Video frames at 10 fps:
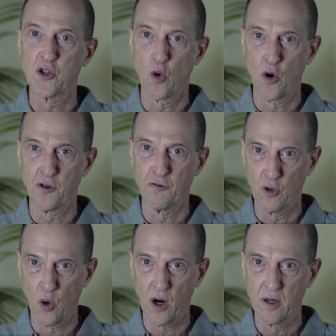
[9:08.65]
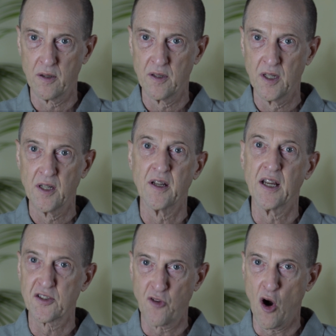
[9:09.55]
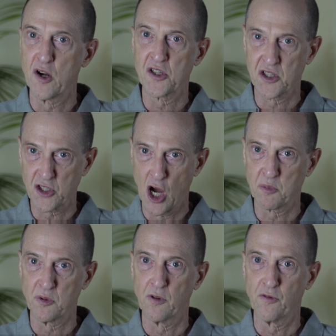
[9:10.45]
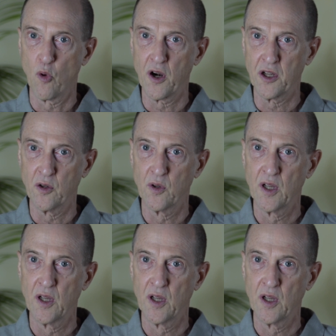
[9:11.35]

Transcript: toward the floor, as far as is comfortable for you.